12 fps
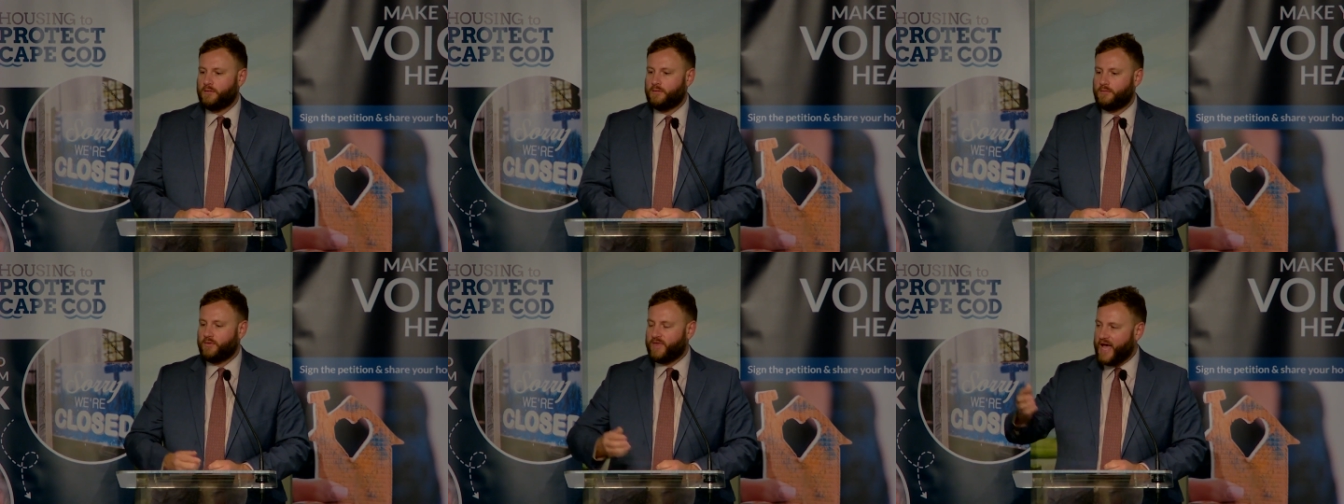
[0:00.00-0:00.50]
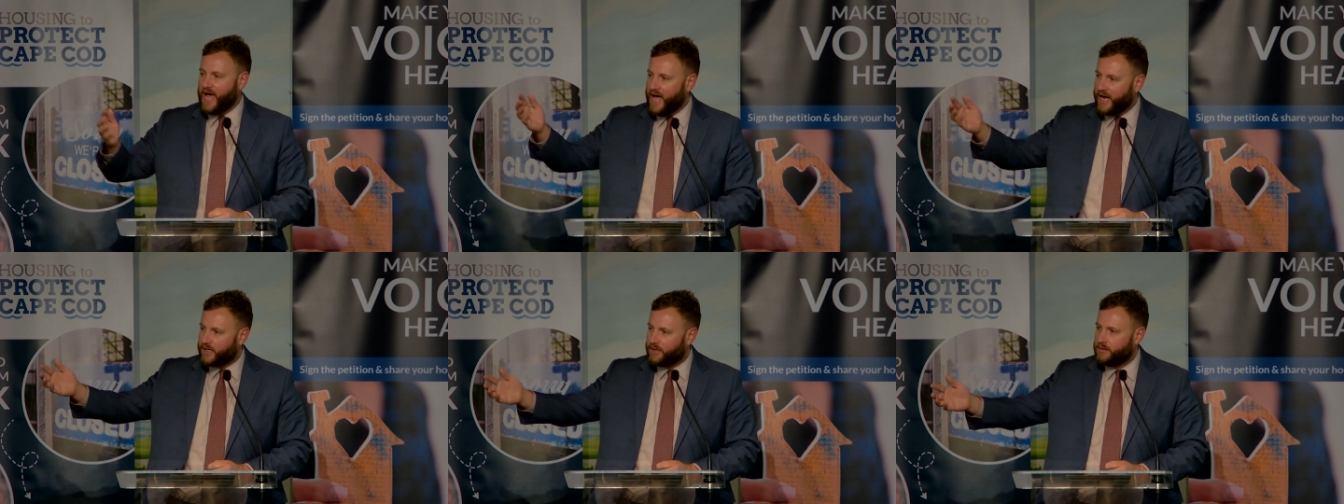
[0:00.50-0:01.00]
With
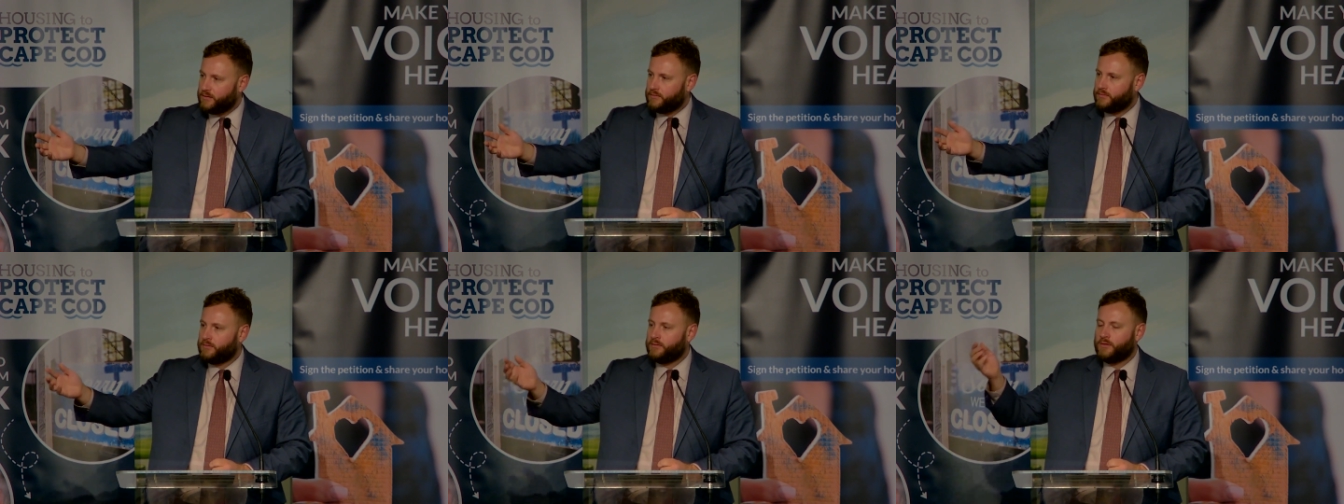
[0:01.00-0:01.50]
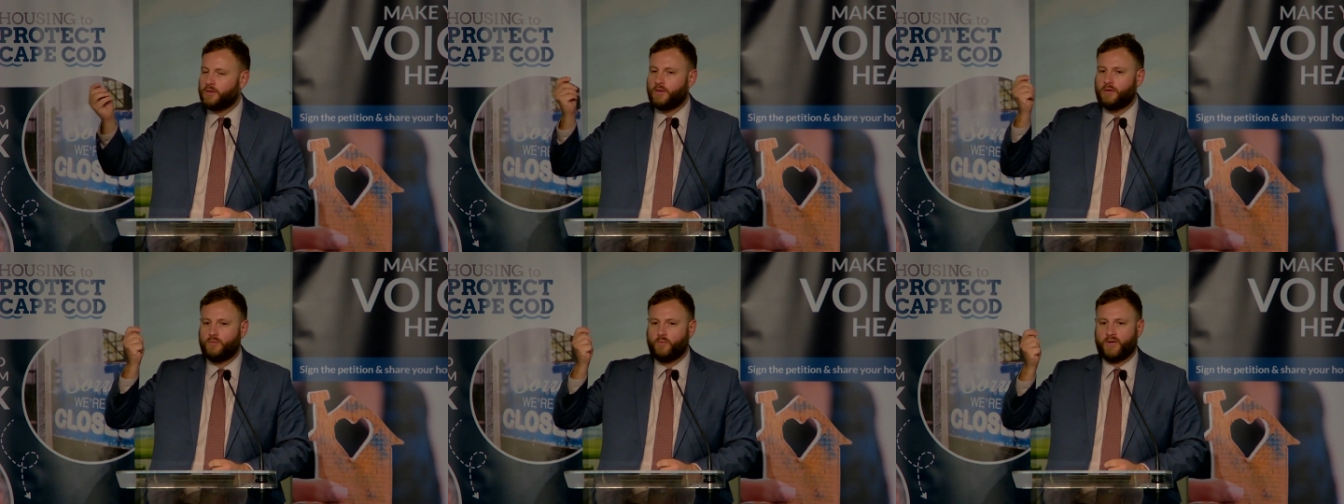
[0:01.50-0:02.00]
HAC,
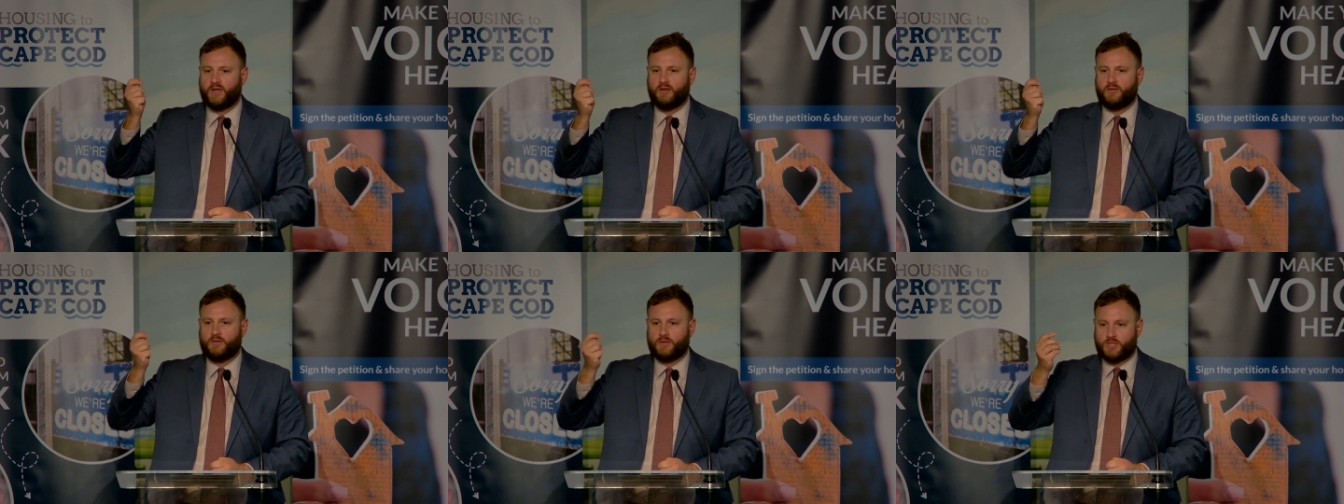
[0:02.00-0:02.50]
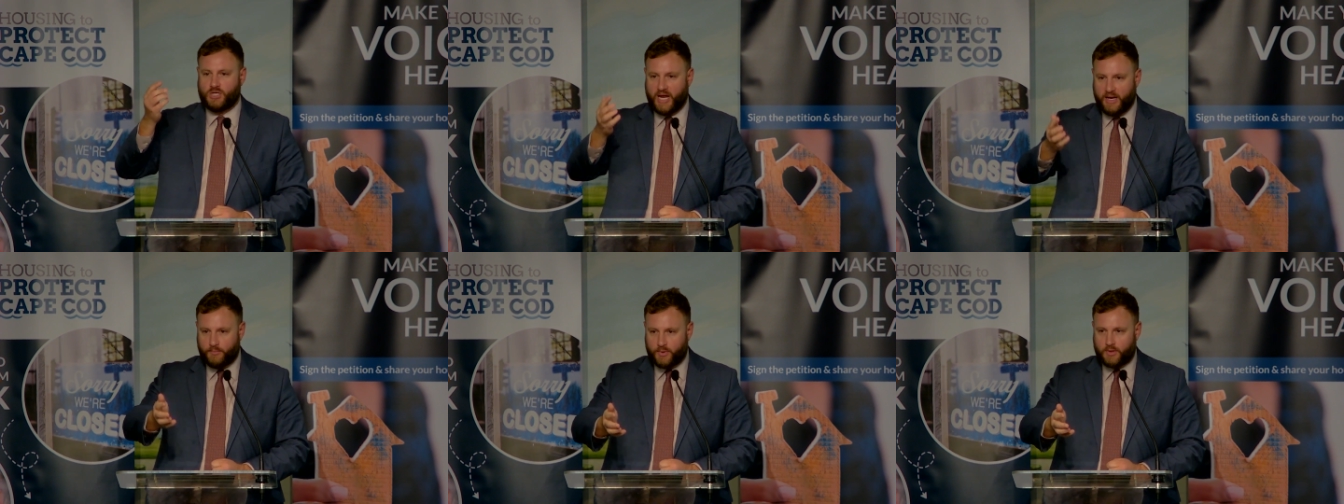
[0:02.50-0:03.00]
with the
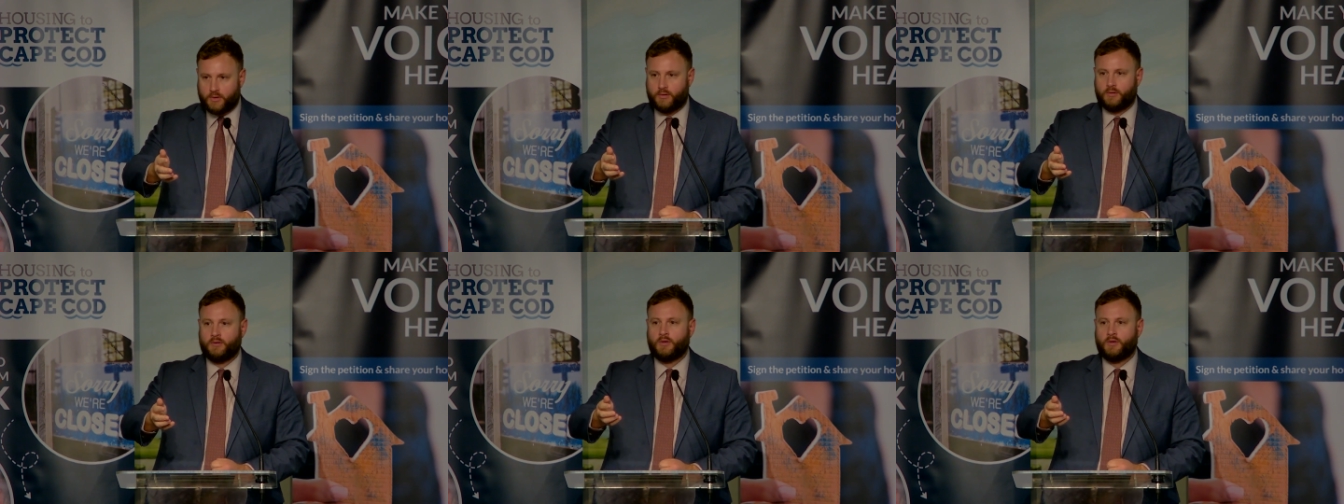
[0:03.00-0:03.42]
Chamber,